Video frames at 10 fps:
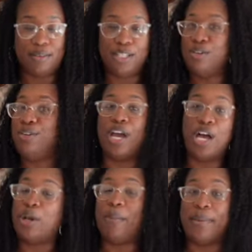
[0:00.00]

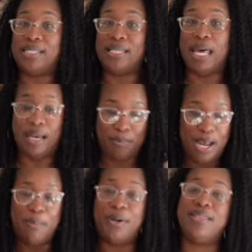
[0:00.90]
Y'all know I'm messing that up,
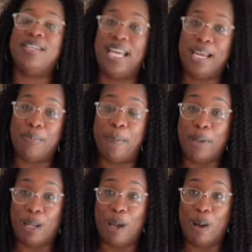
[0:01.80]
but I'll put the name
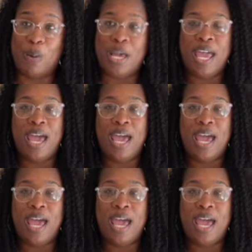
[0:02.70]
below.